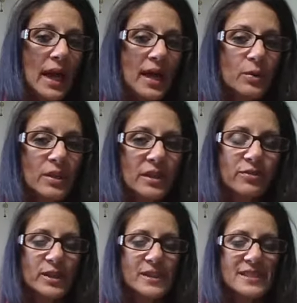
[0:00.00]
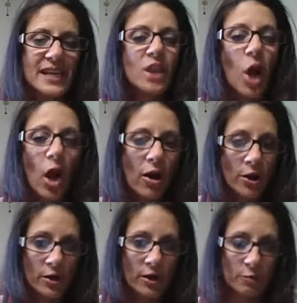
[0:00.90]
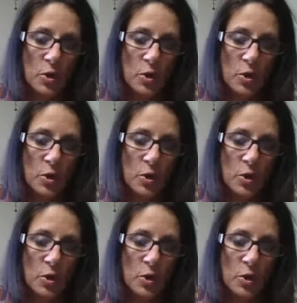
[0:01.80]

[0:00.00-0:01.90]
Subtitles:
I really feel is like the heart of